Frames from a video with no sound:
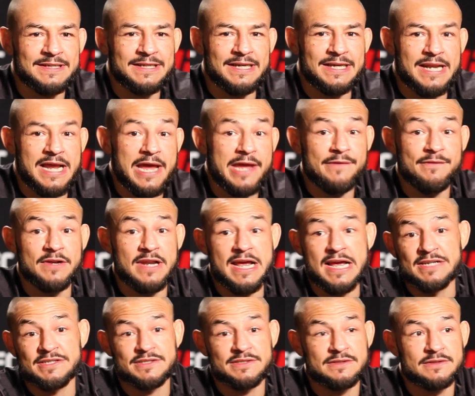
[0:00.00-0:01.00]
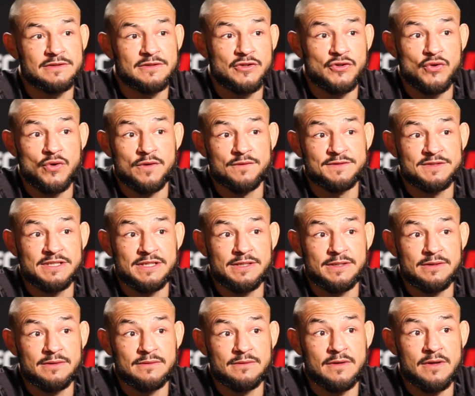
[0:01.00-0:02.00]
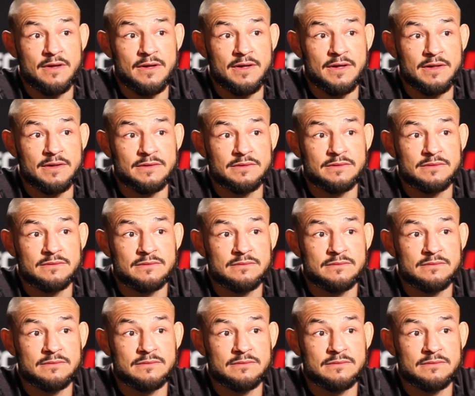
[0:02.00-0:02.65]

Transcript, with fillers: and I even asked the U F C uh,